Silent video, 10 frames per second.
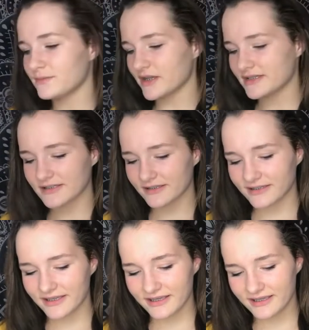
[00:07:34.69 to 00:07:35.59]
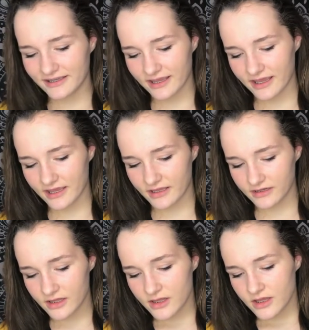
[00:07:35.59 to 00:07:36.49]
it basically,
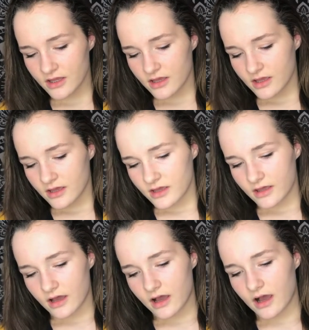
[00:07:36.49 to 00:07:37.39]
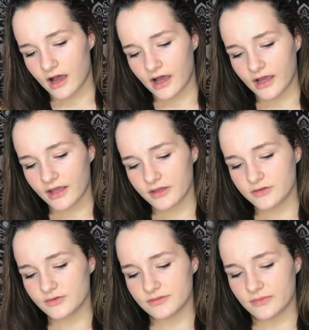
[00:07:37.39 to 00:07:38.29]
and I
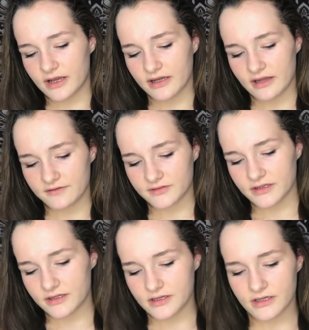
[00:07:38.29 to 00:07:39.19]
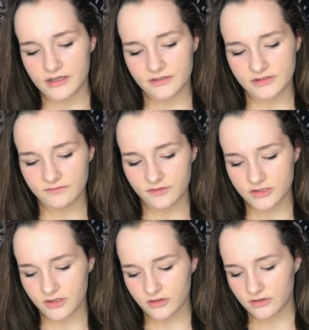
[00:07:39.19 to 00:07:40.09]
use mine everything. I use it for
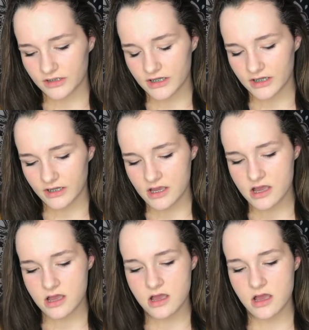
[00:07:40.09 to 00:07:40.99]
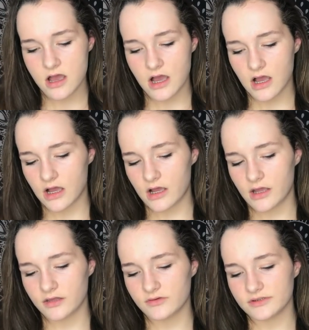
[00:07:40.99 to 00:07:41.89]
journaling,
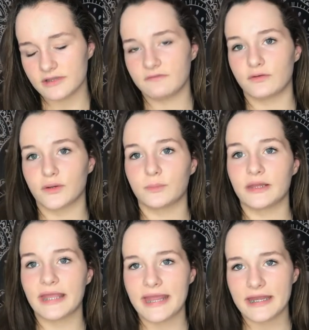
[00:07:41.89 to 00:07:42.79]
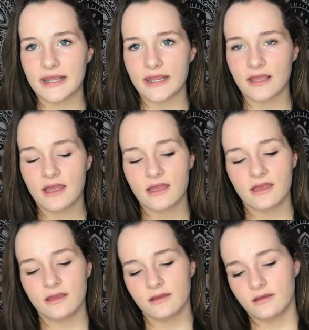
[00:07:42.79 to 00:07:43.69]
I use it for planning,
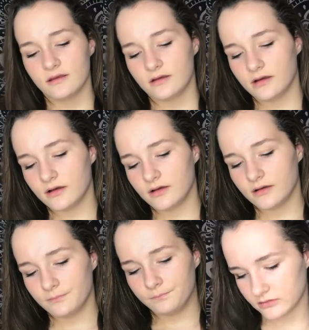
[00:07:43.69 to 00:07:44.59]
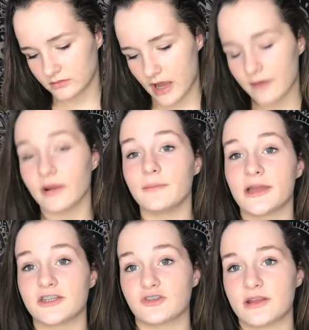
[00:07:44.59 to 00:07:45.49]
I write
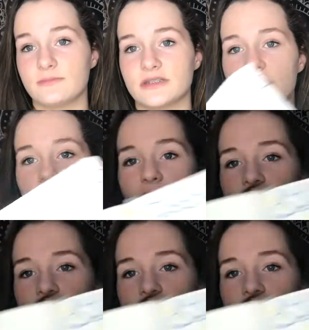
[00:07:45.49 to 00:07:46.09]
my dreams down in